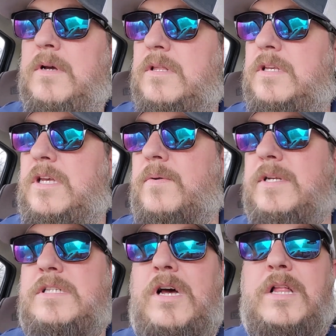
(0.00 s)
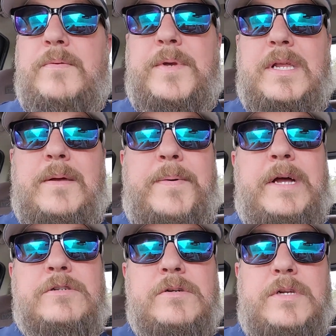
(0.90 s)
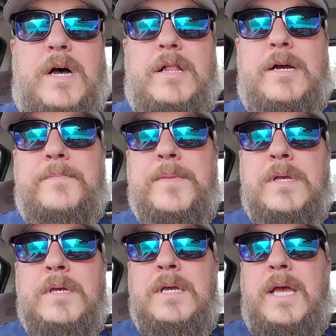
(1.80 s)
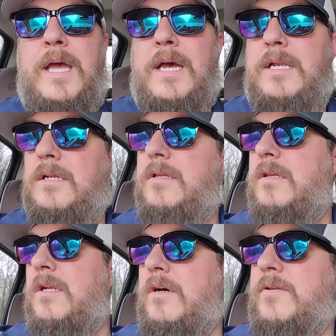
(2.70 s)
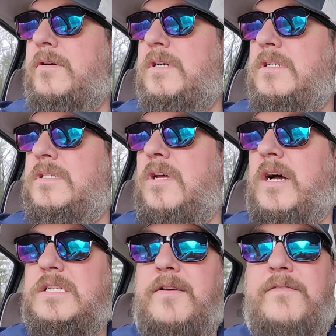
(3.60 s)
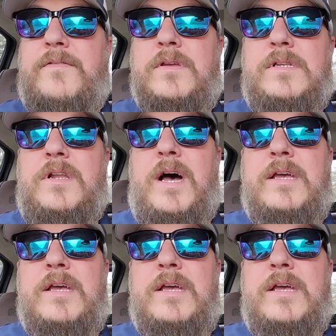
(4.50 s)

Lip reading: the US dollar being a petrodollar. And there is talks of not